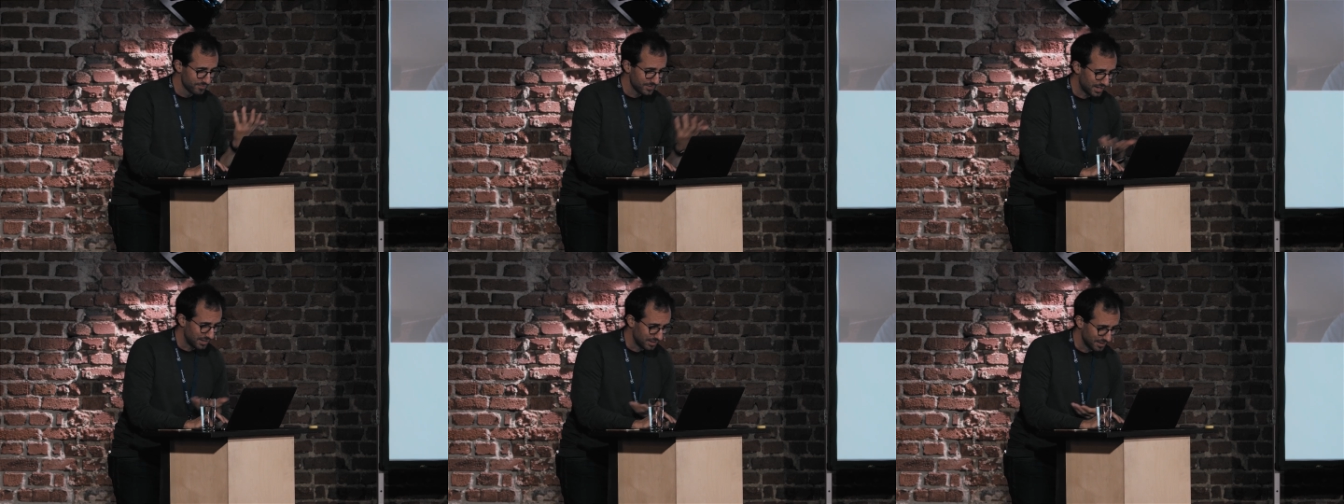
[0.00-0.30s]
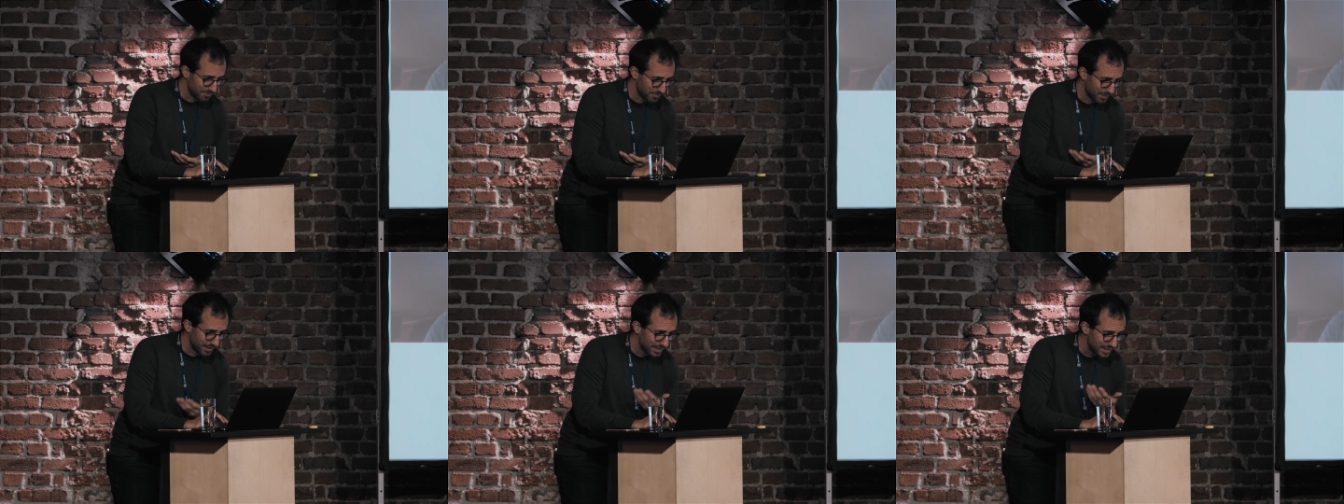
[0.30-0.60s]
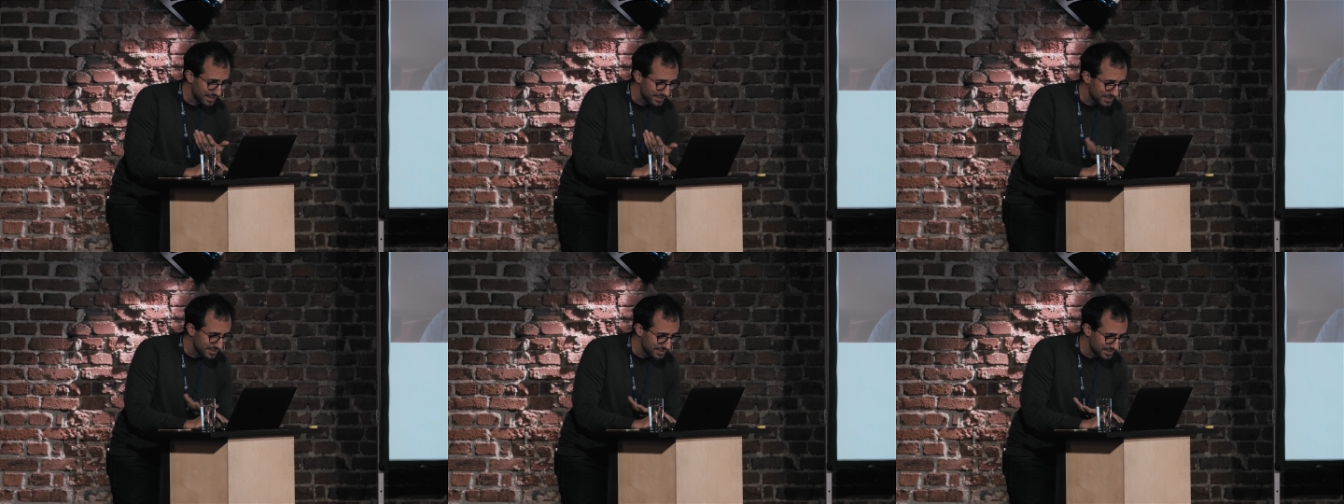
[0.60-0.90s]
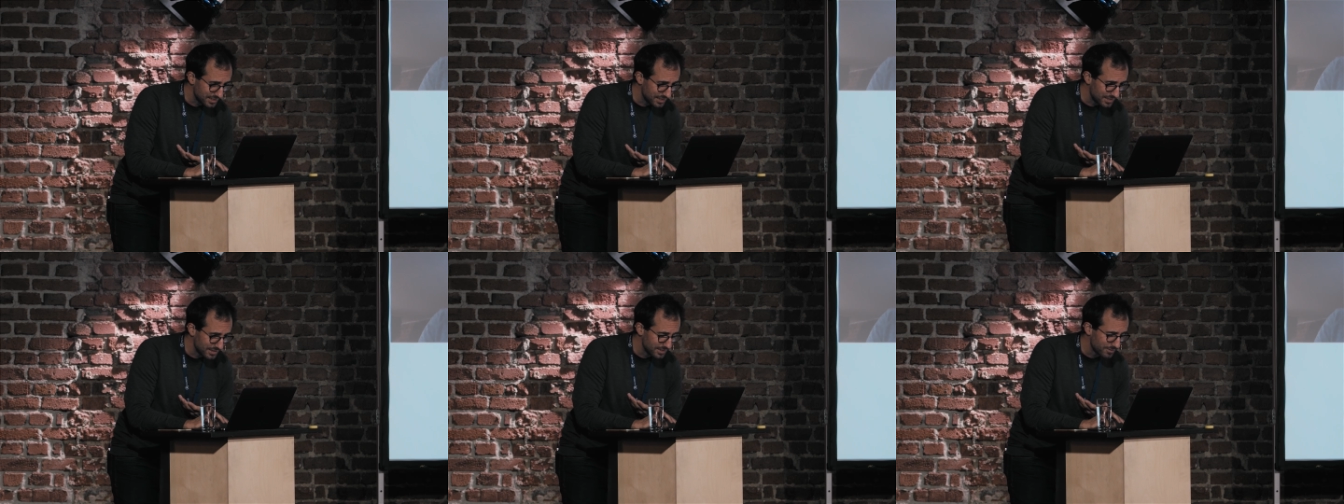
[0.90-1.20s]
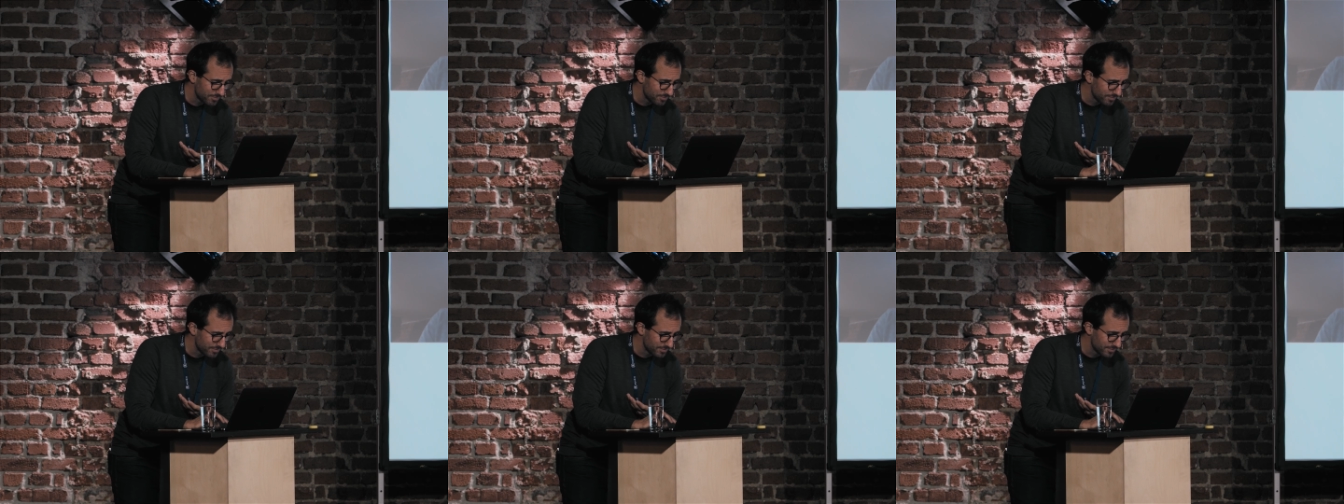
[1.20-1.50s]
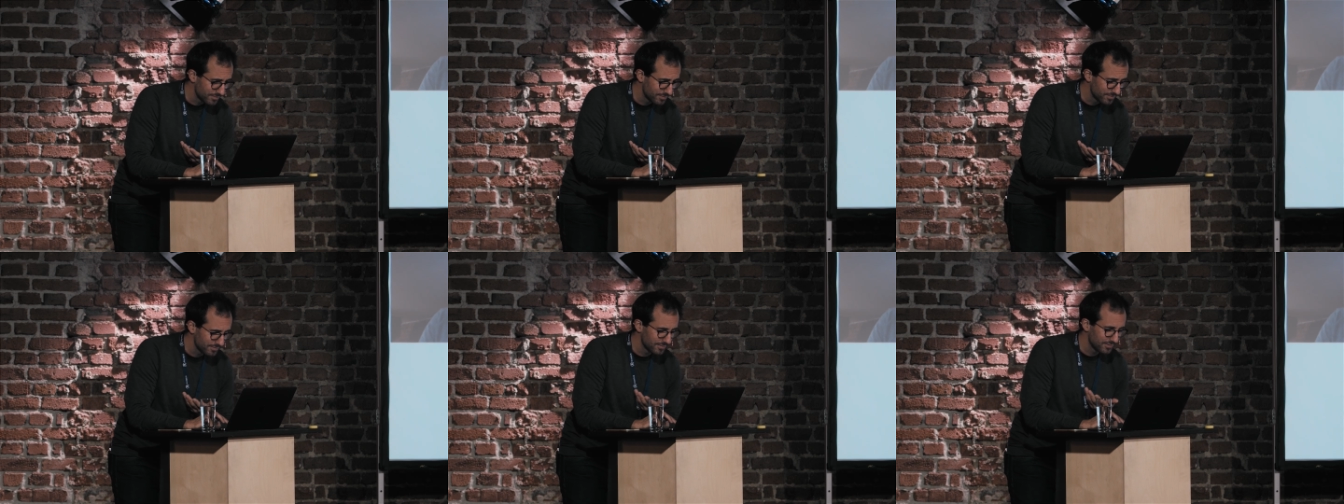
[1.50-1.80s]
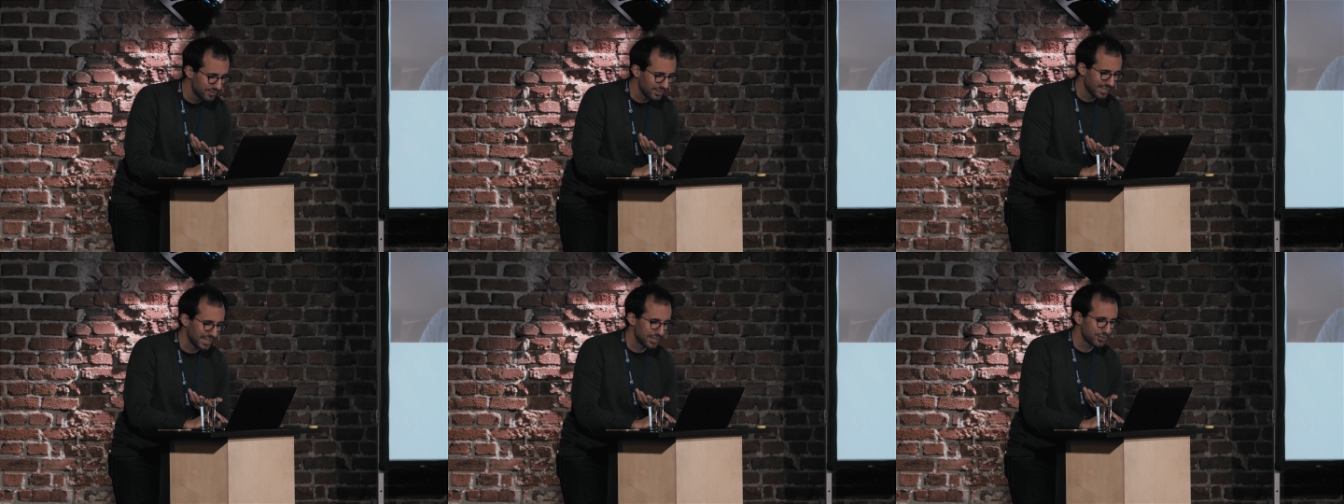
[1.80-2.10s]
I'll leave my glasses on.
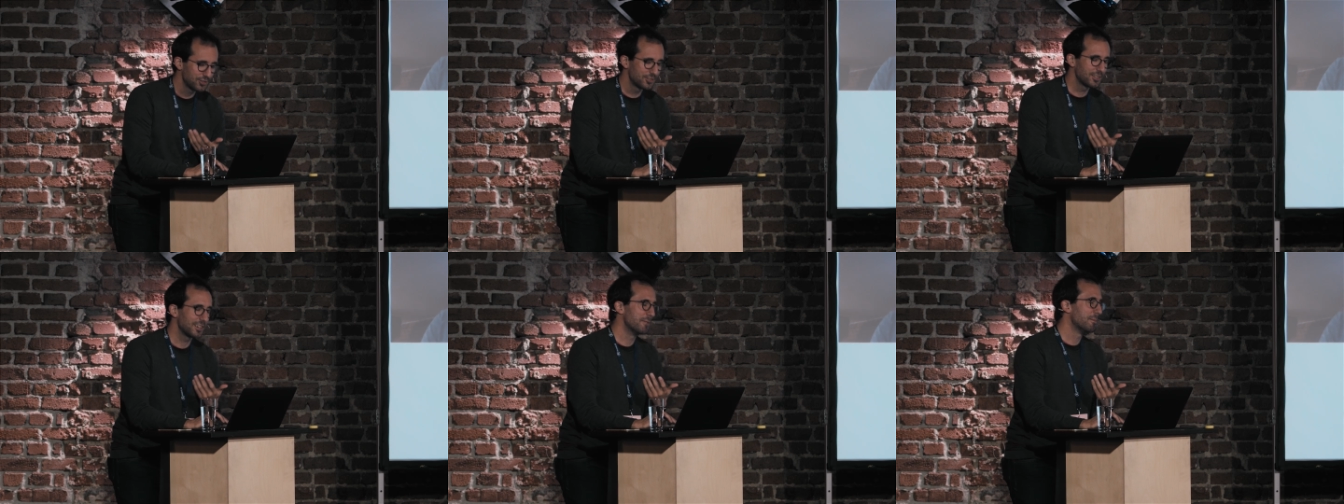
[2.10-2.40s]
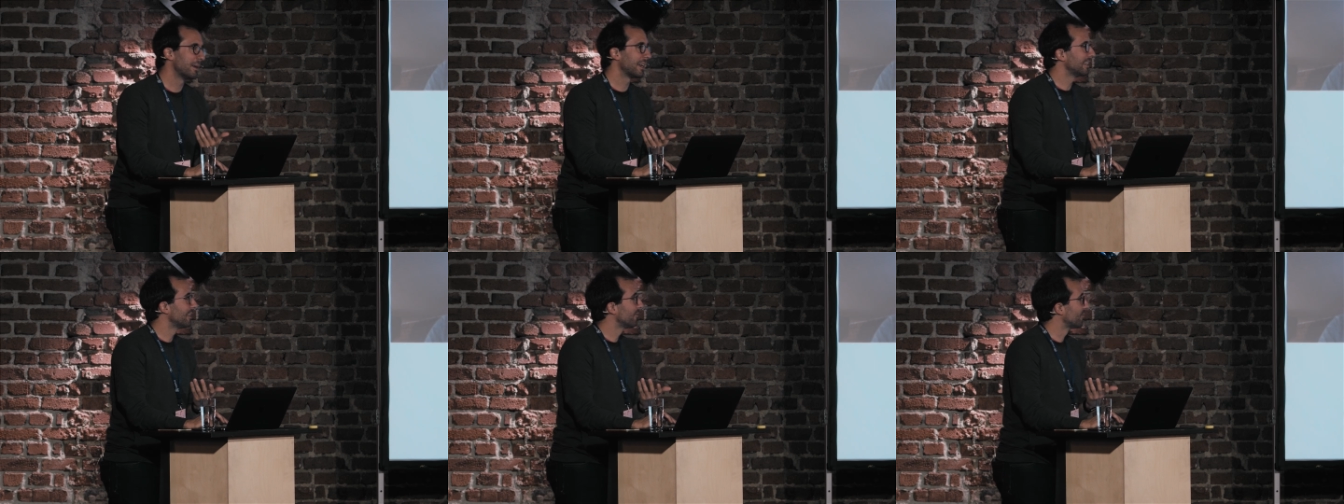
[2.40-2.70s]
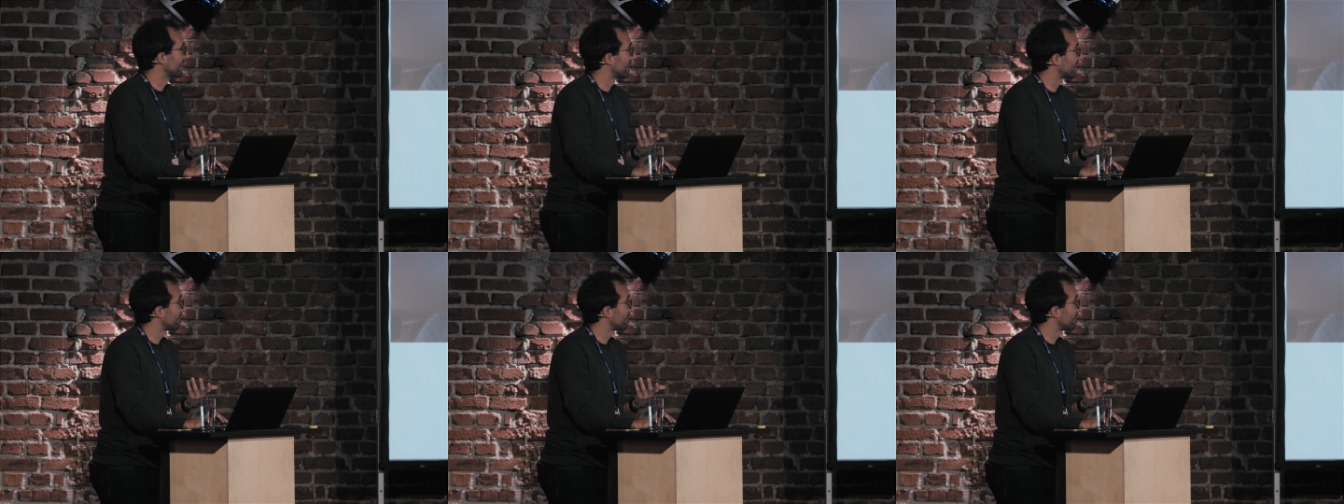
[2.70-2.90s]
I feel like I should try to make a different